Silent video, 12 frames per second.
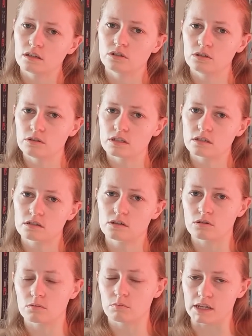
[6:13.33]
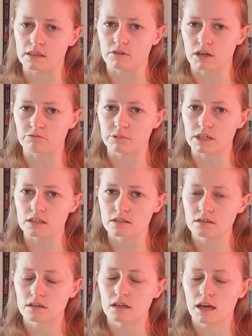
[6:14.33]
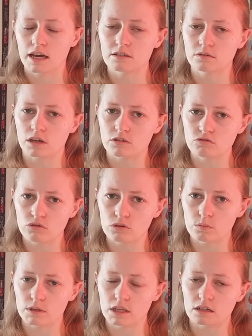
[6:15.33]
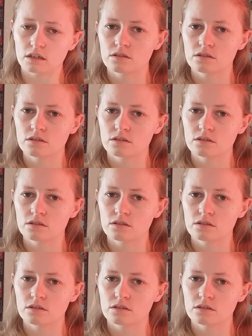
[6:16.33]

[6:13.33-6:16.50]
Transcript: Do this until you complete the 5 minutes. As you get stronger with it,